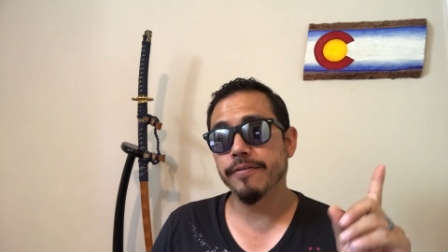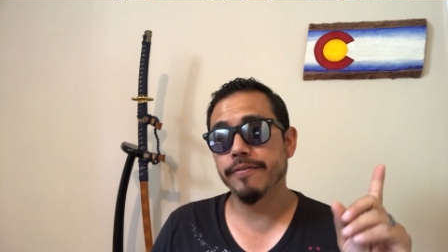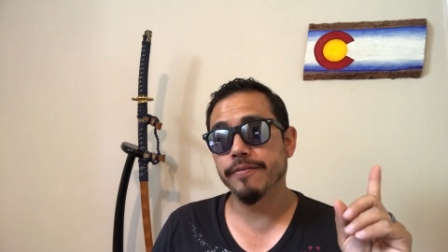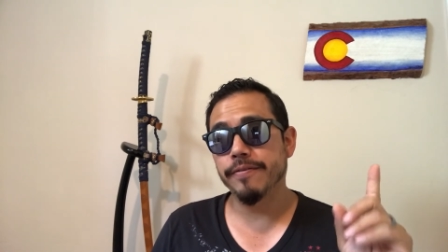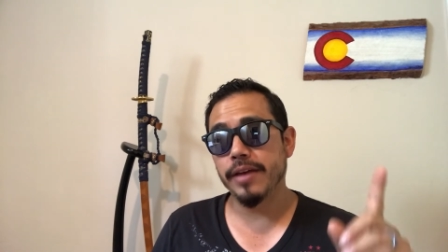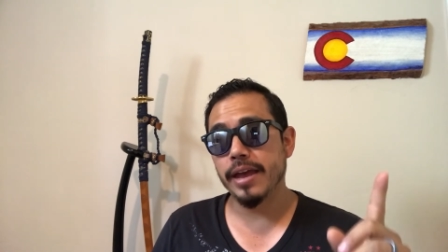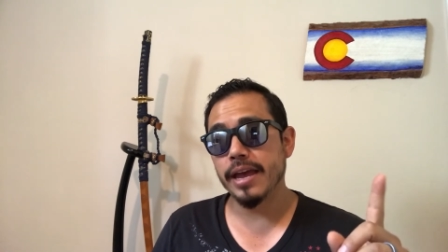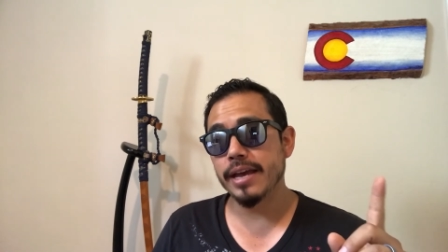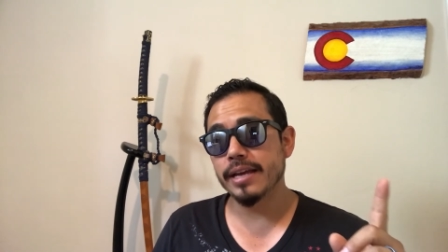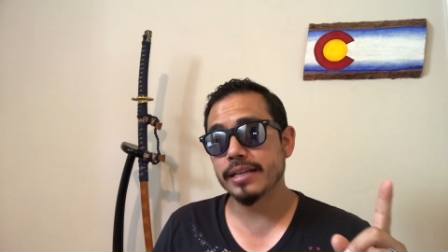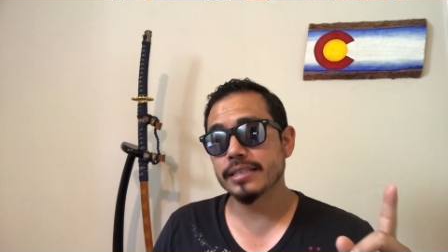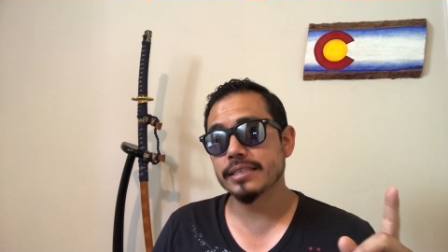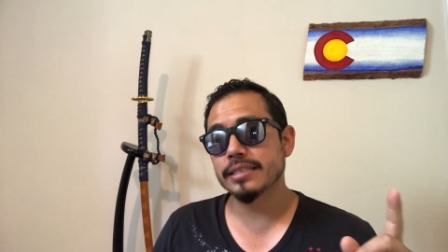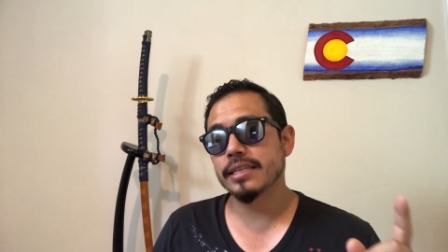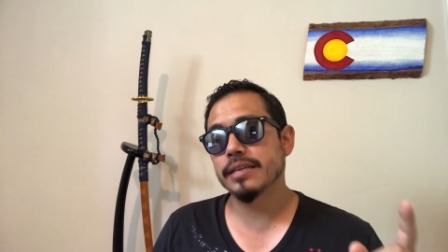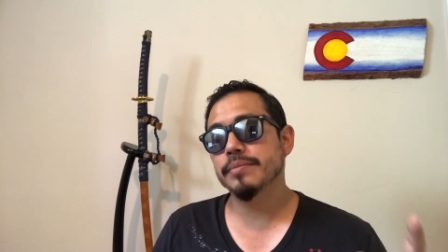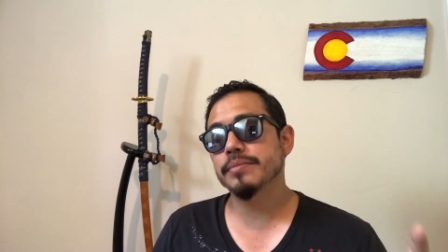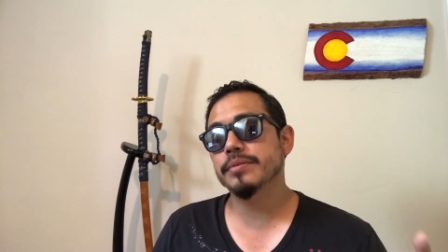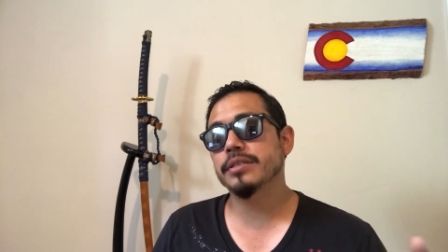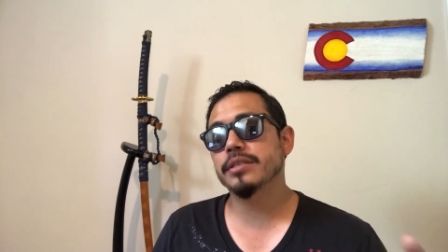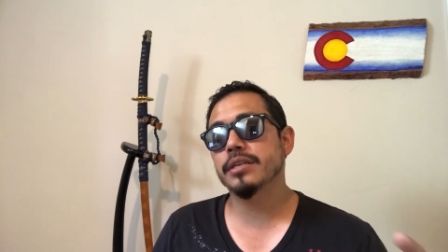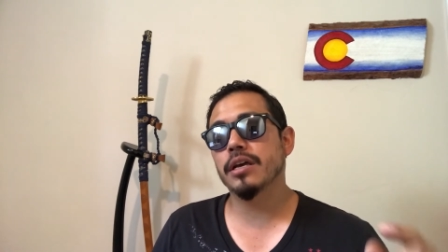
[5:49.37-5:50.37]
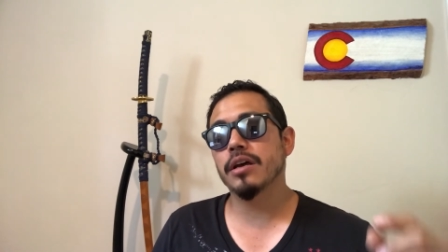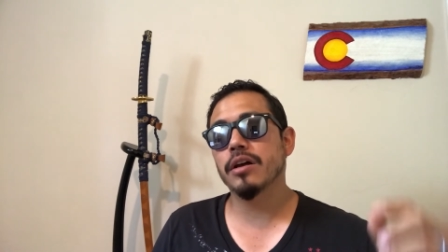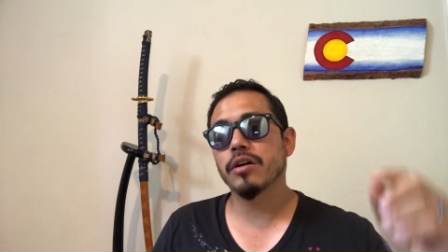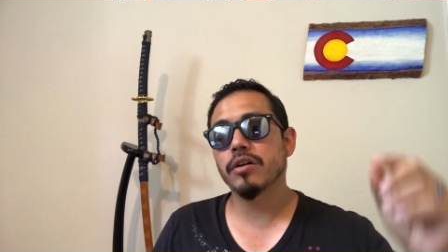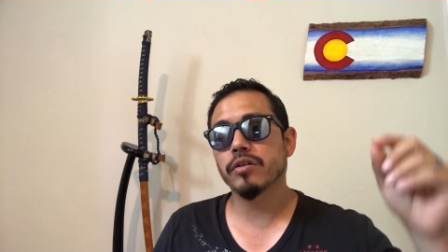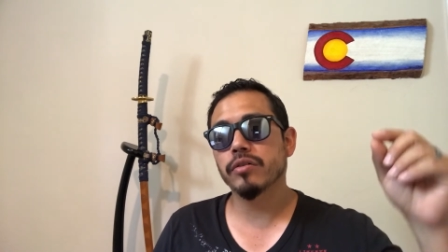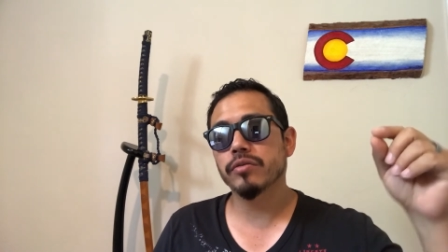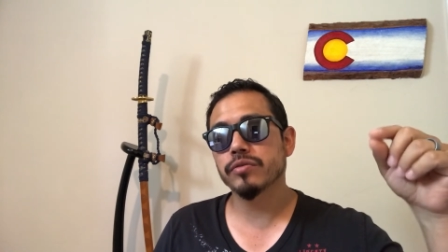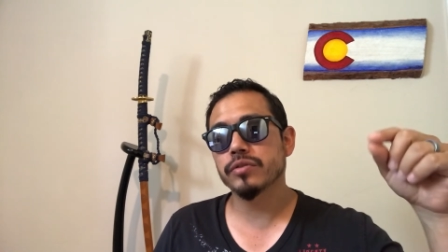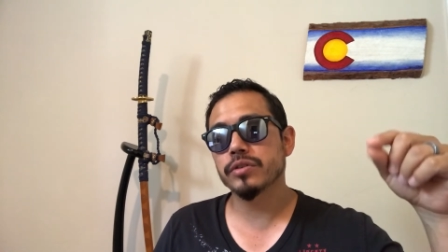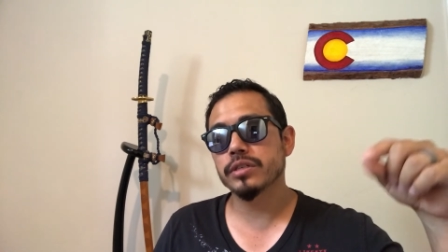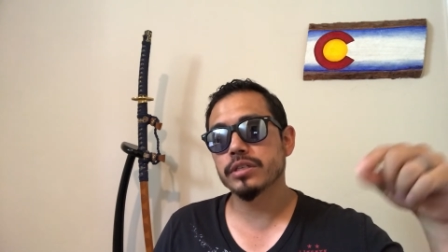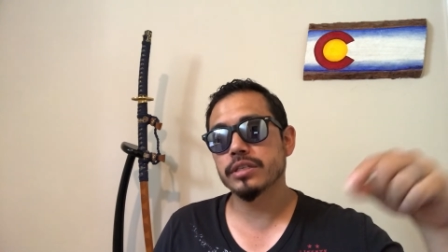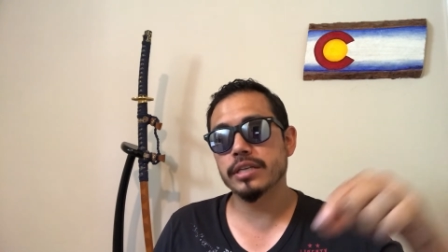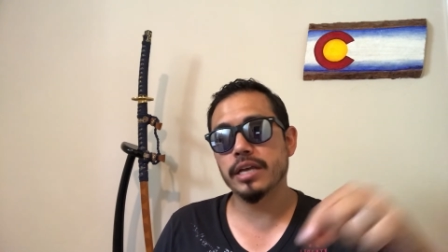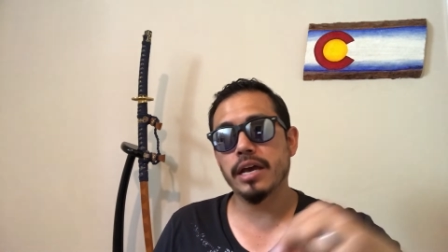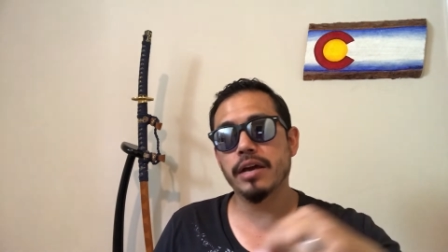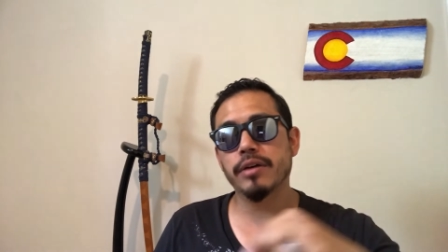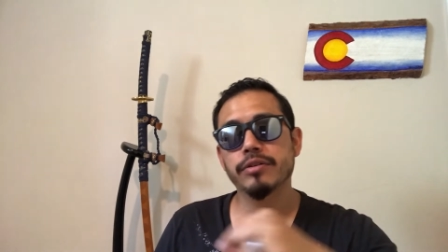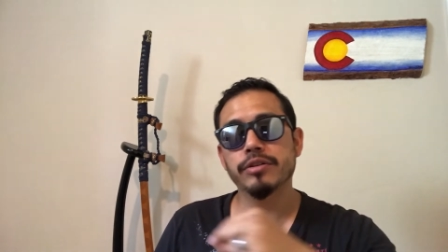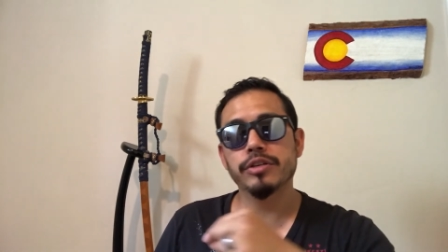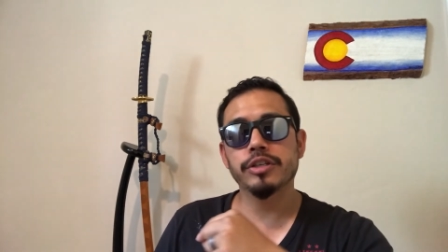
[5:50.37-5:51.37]
fans themselves
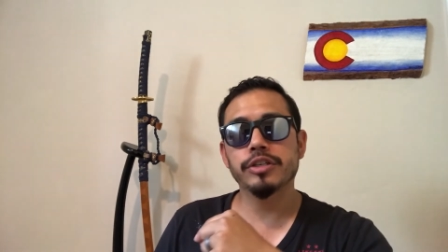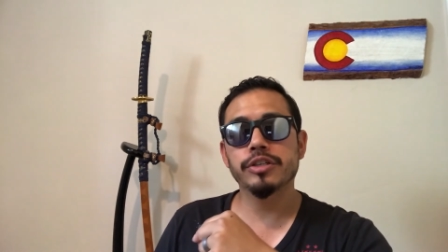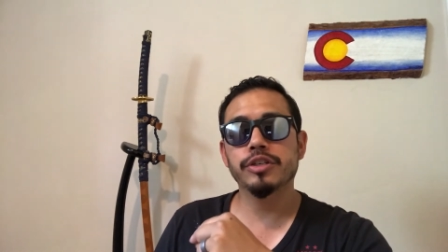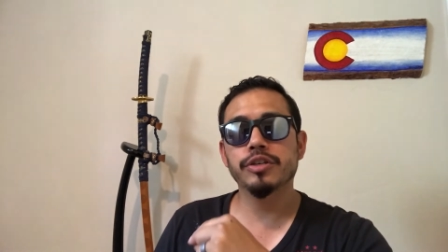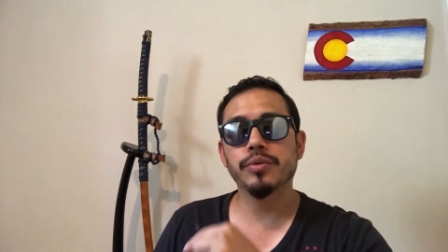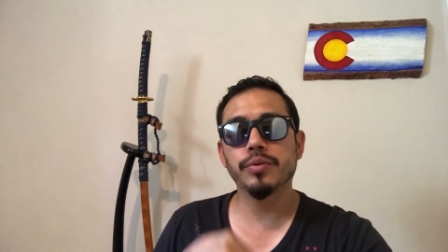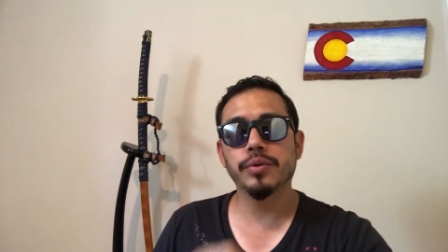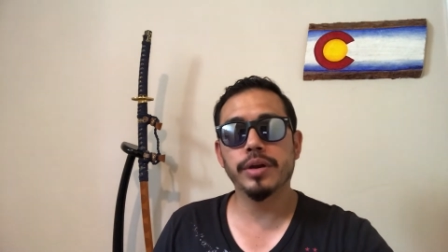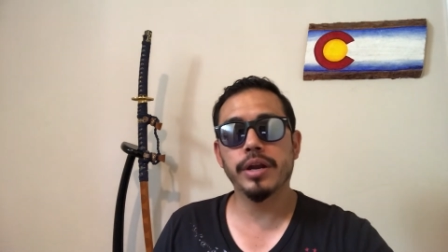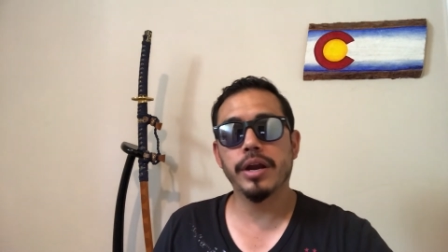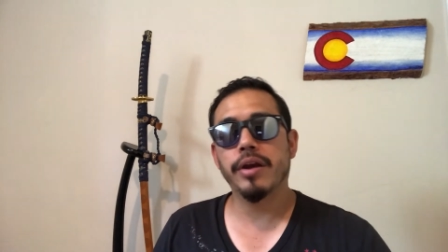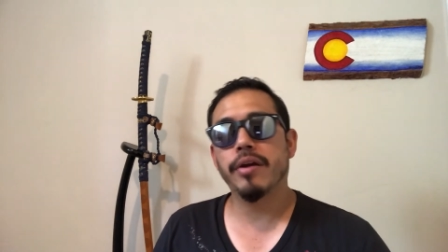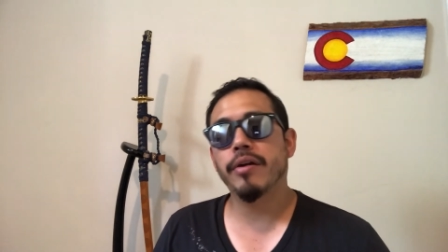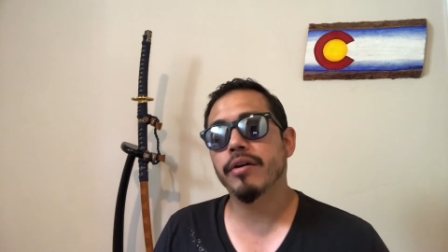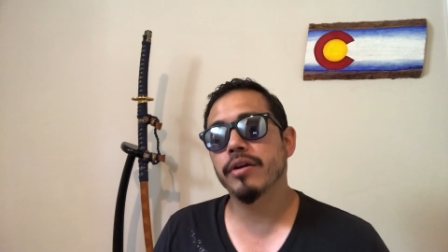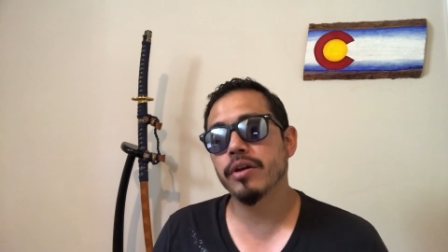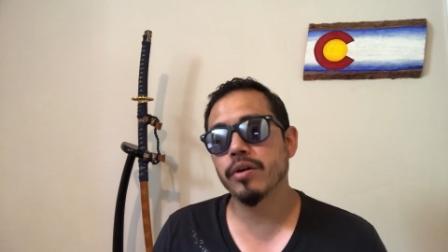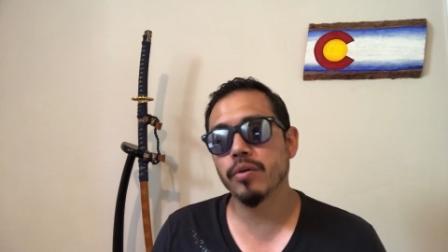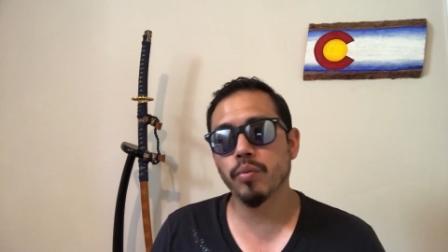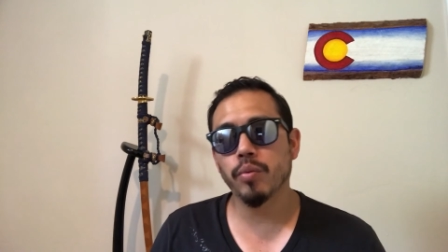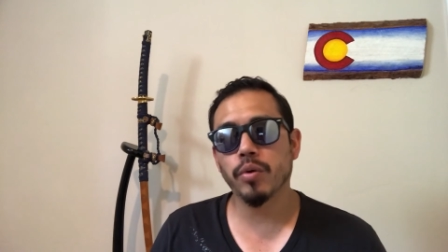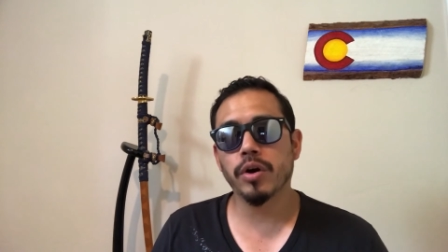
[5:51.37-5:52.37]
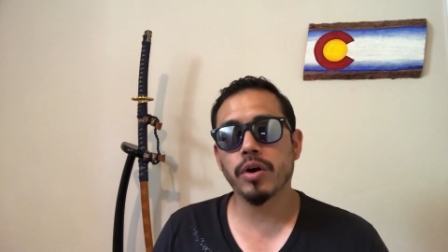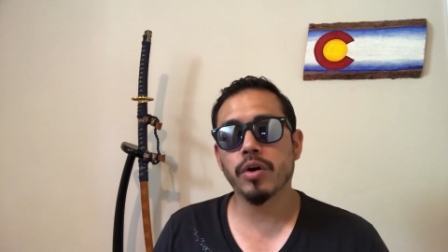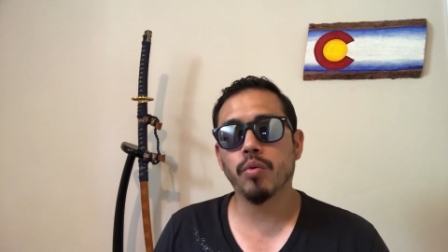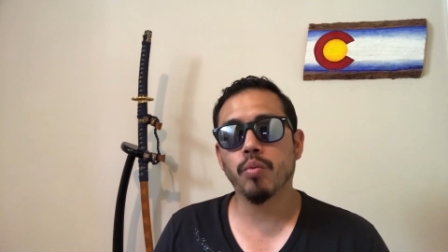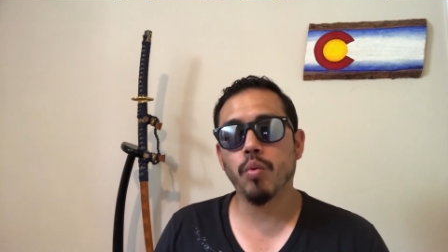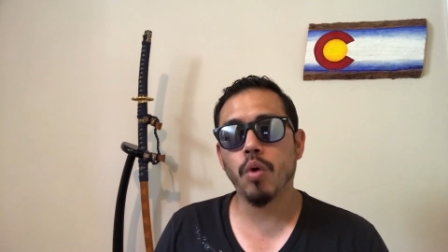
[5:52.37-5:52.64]
down into an area where